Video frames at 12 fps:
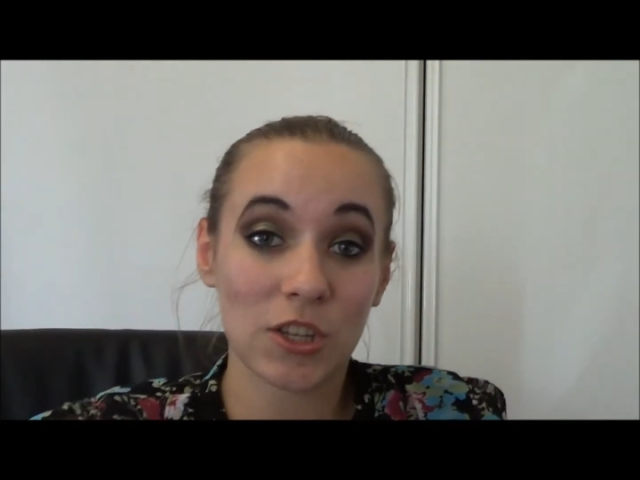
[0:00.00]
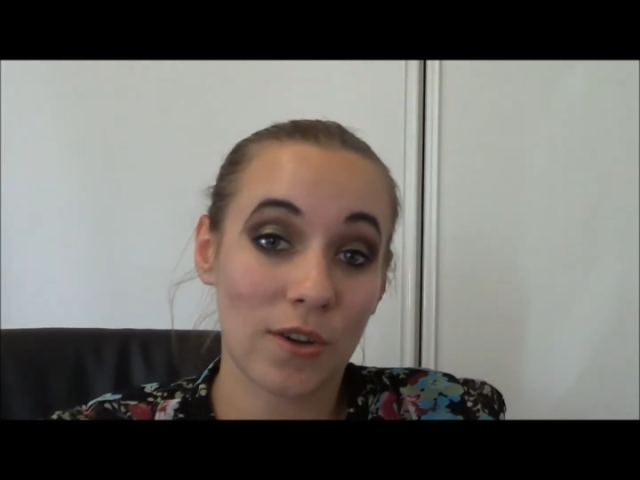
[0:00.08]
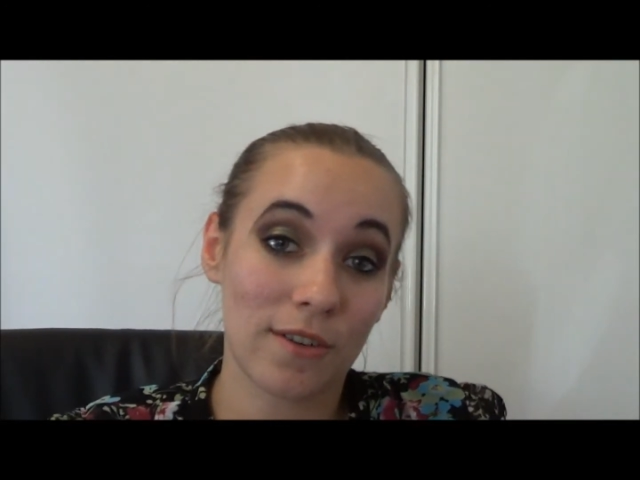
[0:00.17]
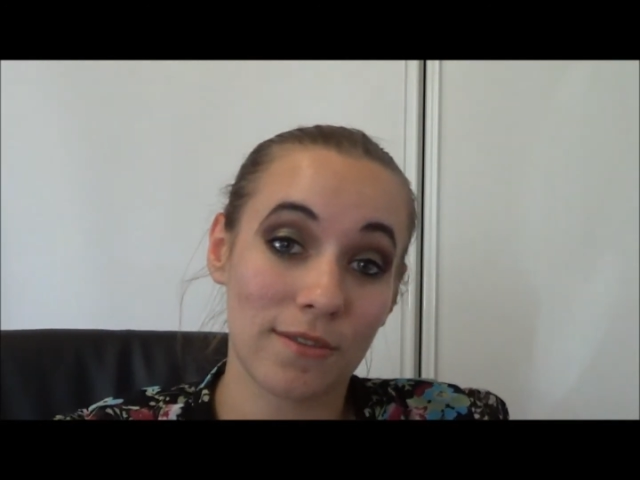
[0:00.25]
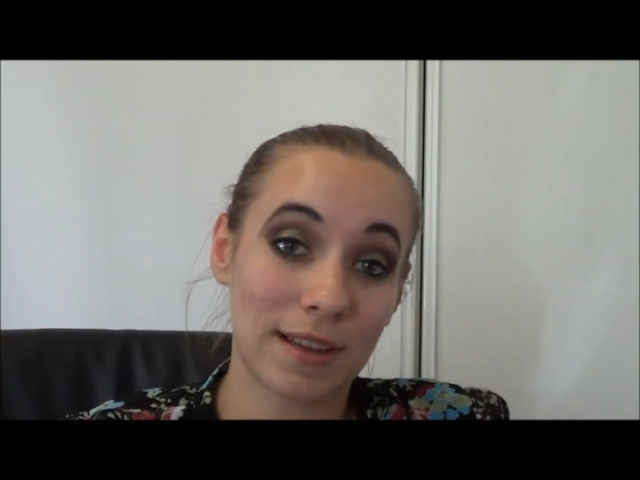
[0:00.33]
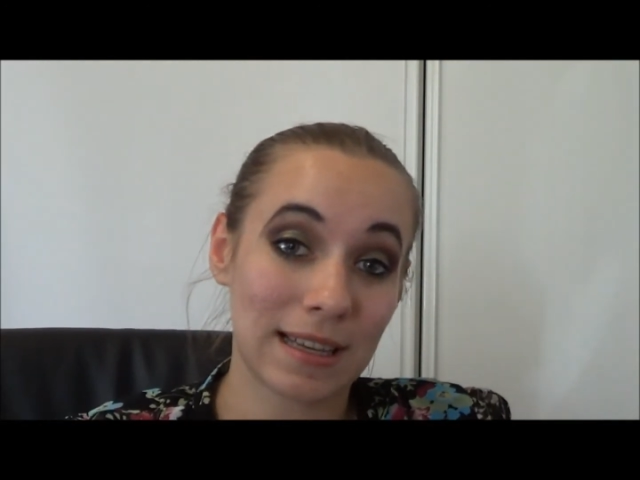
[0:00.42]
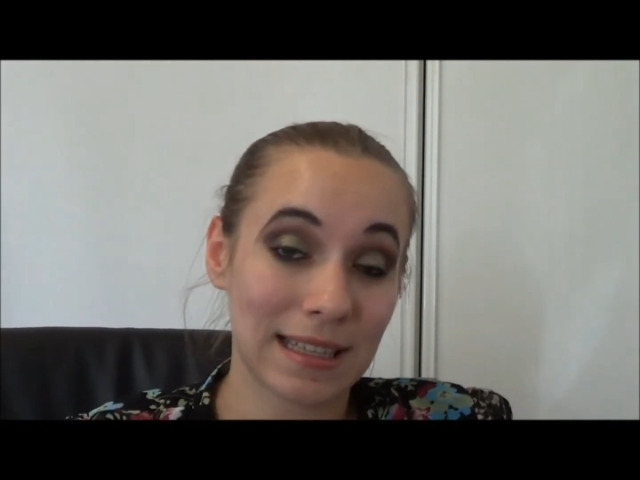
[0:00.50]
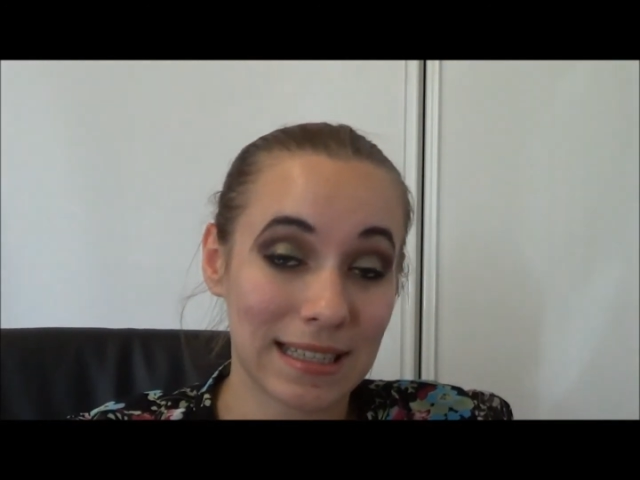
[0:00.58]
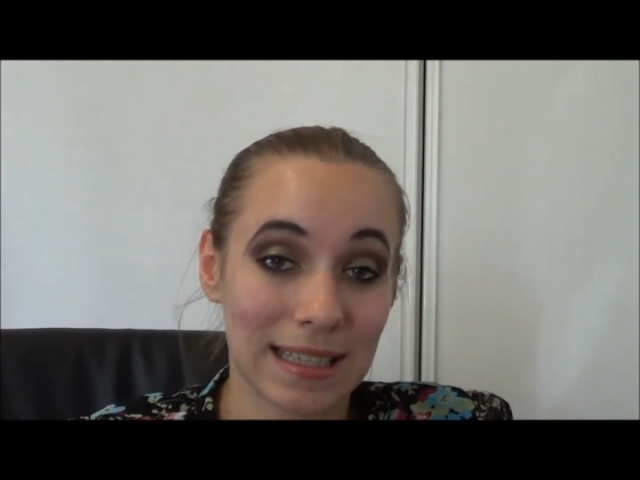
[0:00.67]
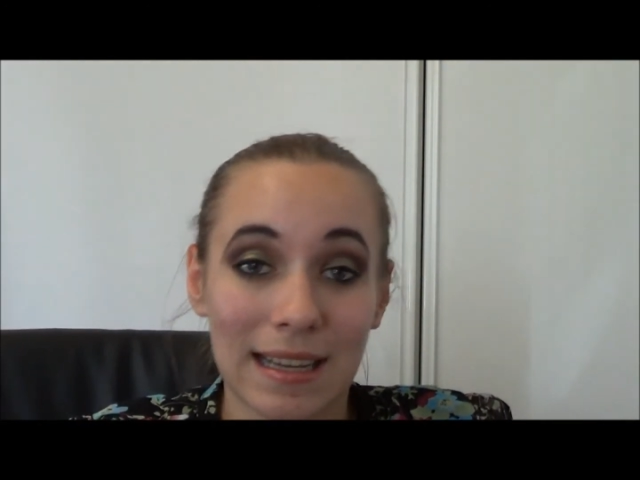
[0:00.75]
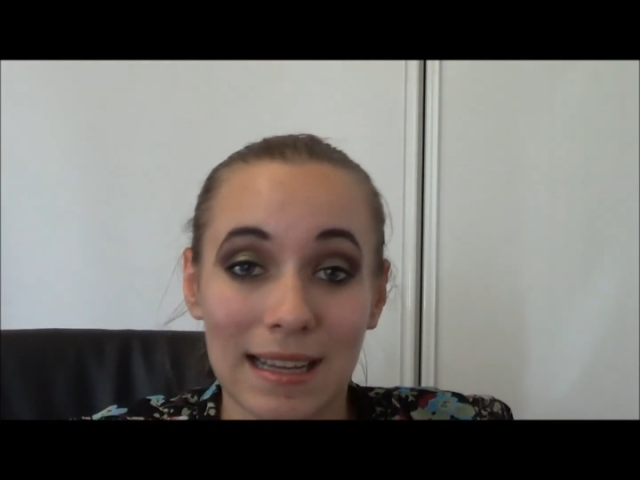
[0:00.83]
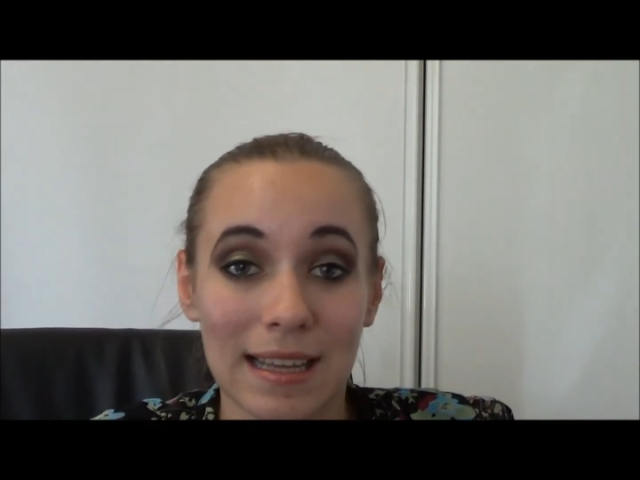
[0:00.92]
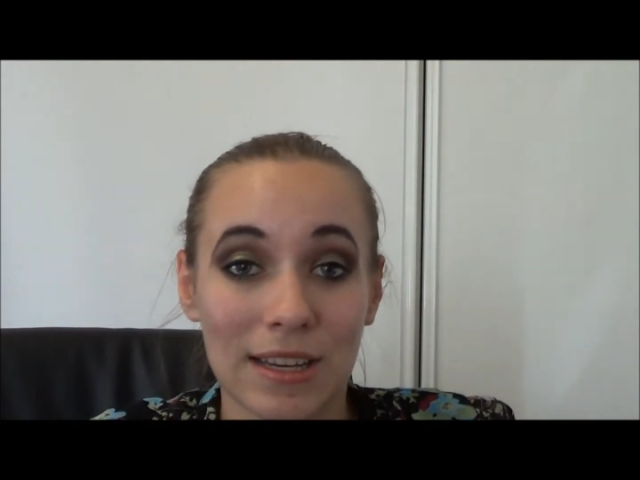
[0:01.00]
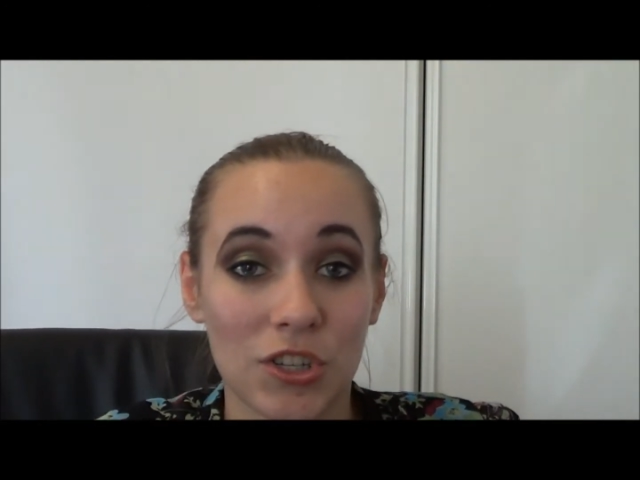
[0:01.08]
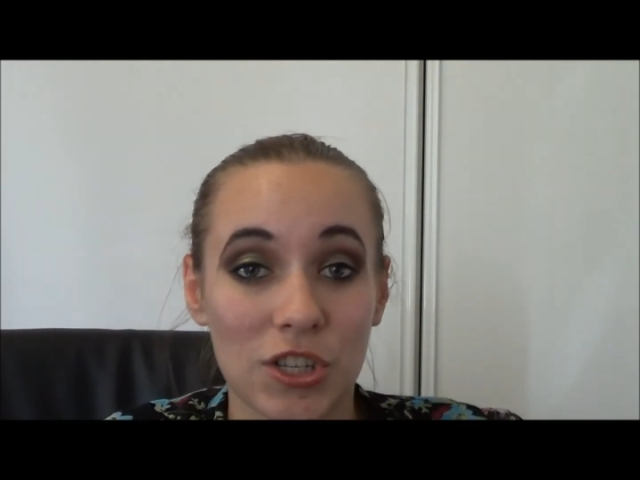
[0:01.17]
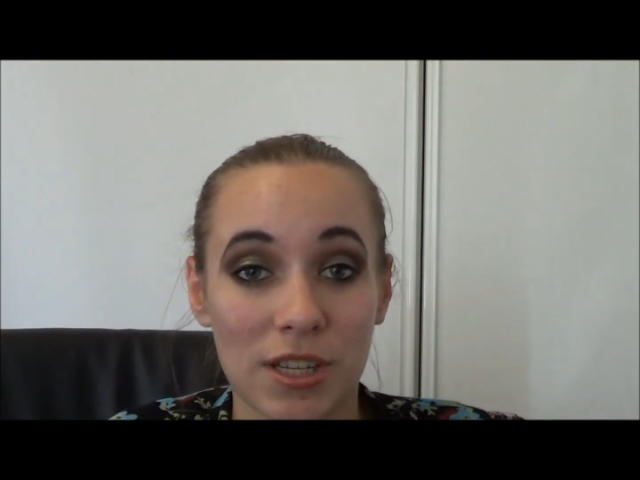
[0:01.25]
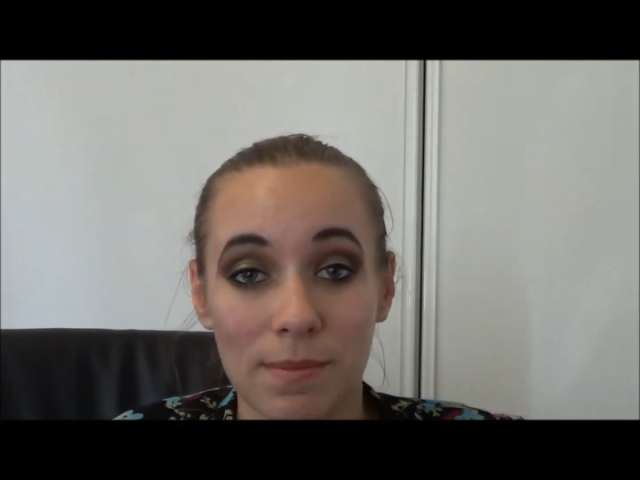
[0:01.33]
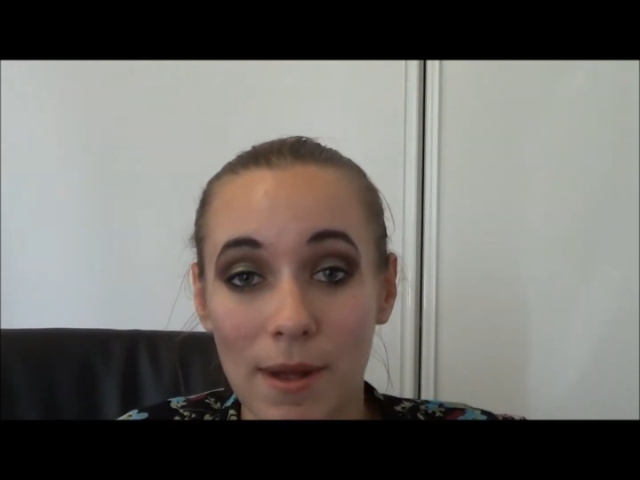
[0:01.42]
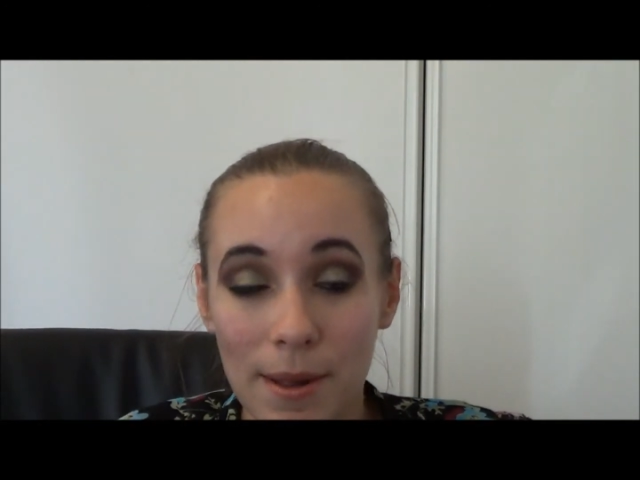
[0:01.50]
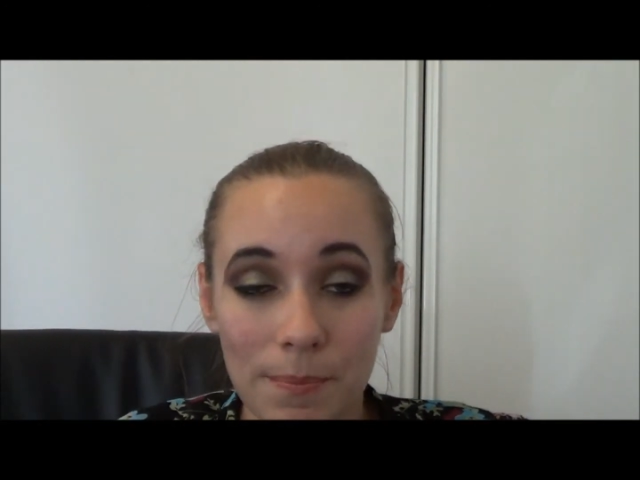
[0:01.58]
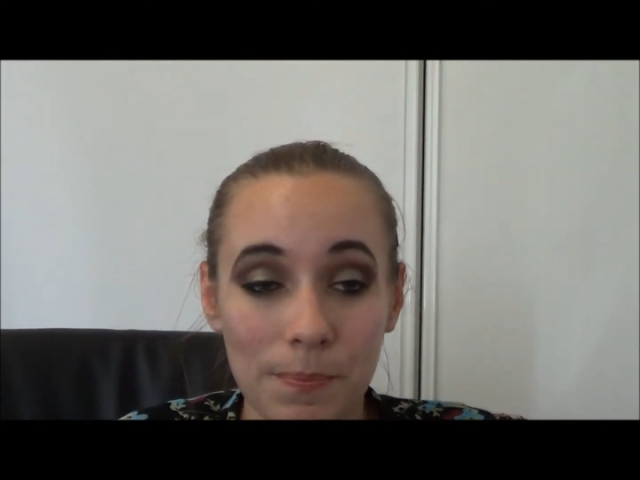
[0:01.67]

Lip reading: of glitter and shimmer.